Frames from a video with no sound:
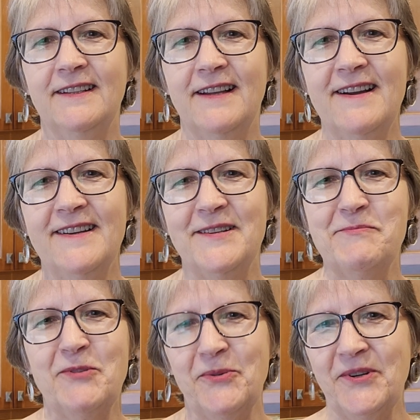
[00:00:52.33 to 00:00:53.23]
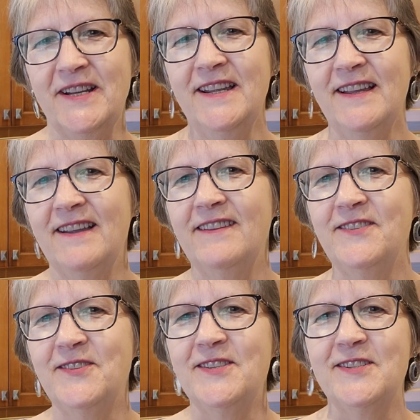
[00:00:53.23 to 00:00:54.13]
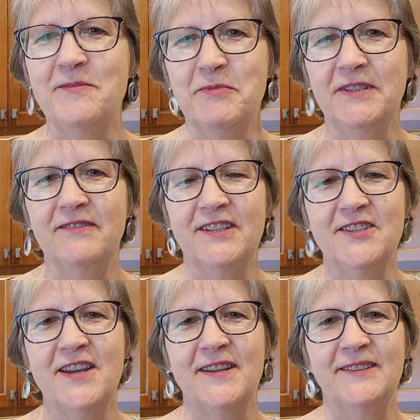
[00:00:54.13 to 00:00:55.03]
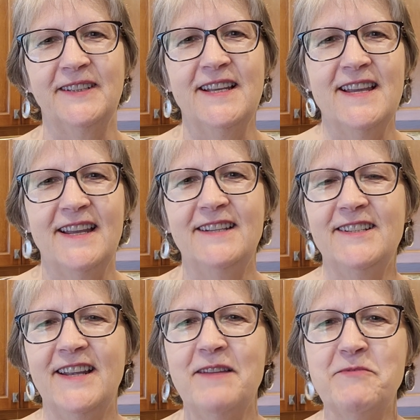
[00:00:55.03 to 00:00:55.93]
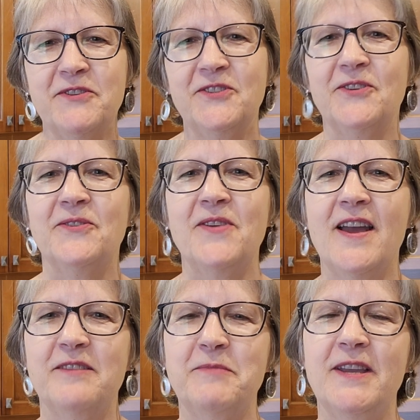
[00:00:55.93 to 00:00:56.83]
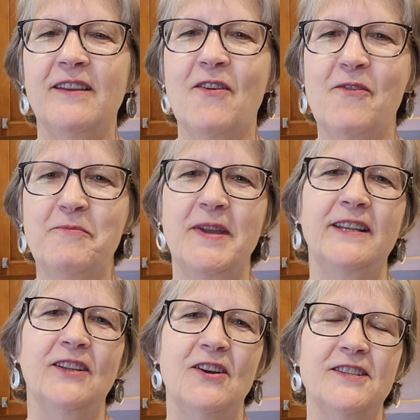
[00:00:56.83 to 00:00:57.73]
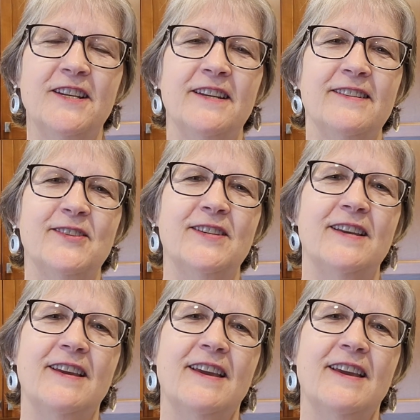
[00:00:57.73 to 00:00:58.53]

Hi, I'm Lori, and this is the Simple Living channel. And today I'm going to show you how to make homemade lattes.